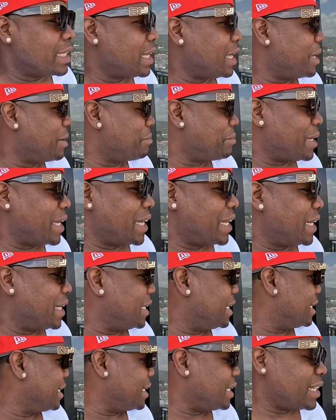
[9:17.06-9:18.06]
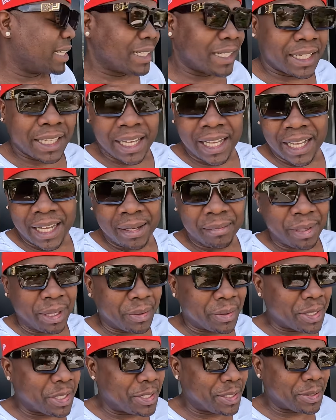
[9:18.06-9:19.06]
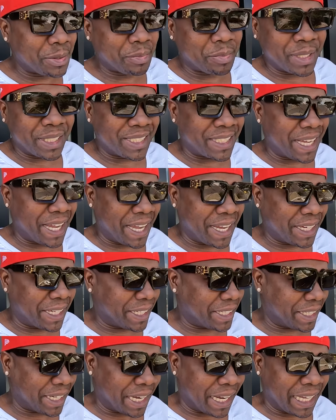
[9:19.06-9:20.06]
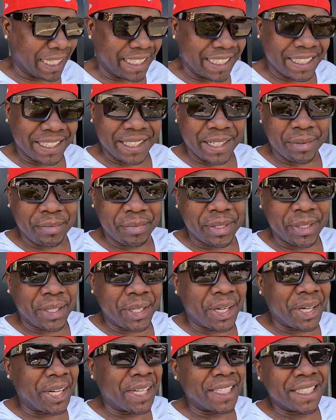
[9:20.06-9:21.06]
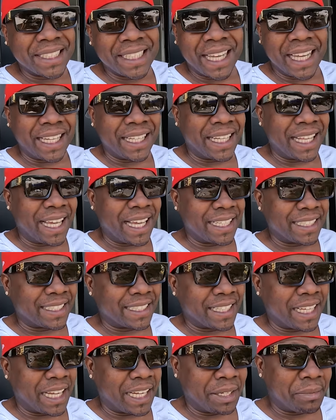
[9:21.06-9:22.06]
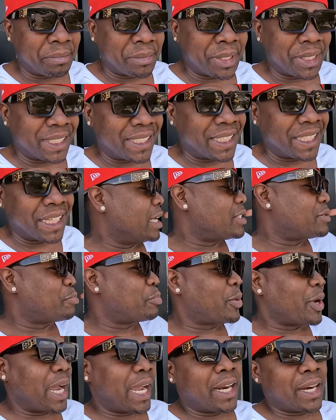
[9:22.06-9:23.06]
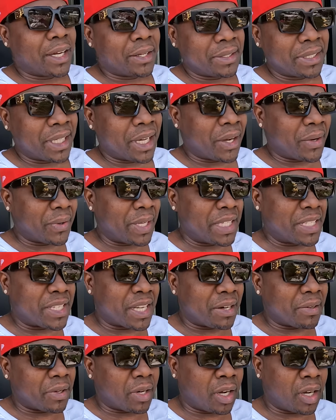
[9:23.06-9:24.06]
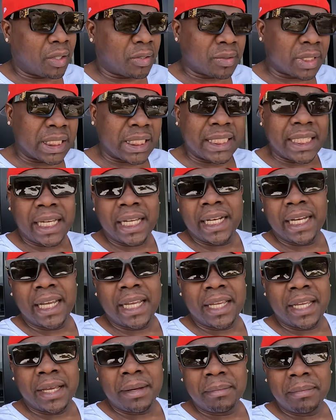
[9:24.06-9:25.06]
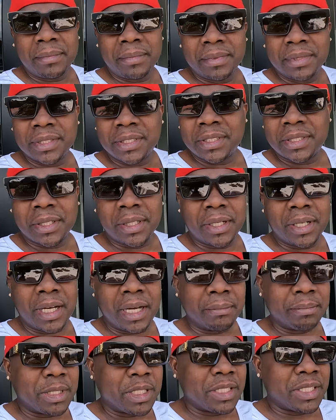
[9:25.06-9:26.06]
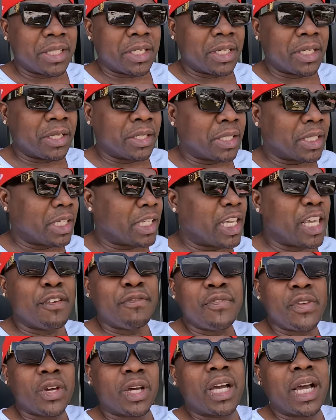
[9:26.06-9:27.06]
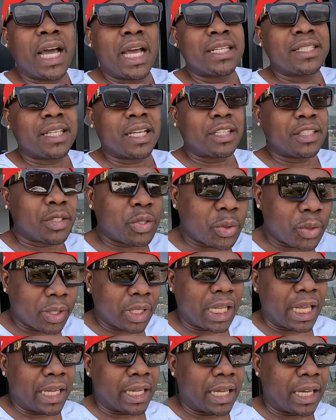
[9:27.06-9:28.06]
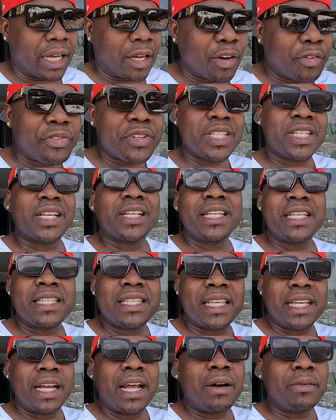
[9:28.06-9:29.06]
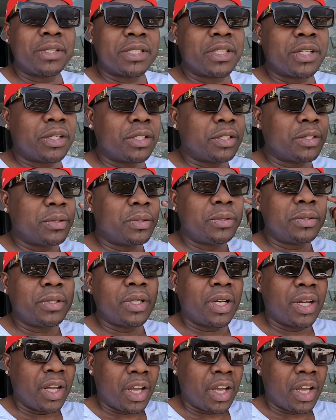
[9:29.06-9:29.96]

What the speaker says: Yeah, man. I was super tired. I slept all night last night, but it's bright out now. It's around 10 a.m. So I'm just gonna give you guys a tour like I officially said I was gonna do